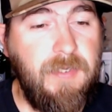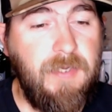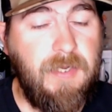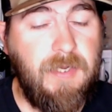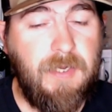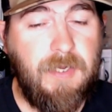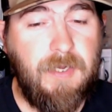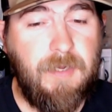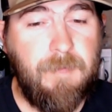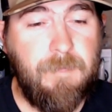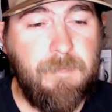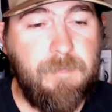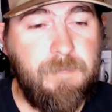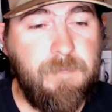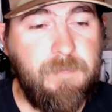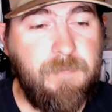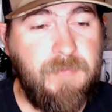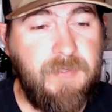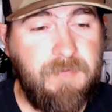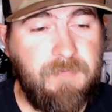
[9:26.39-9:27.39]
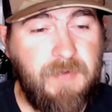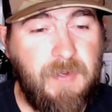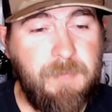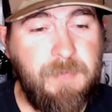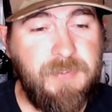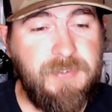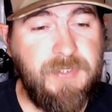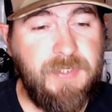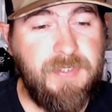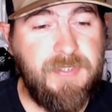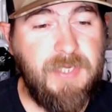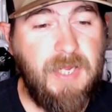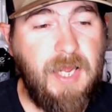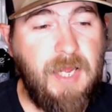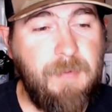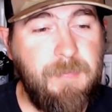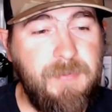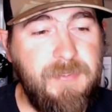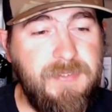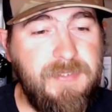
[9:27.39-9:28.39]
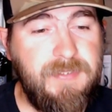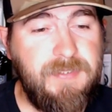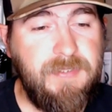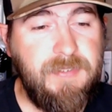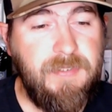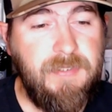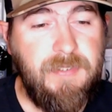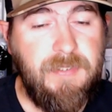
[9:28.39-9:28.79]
Um, if I'm using a Dobbins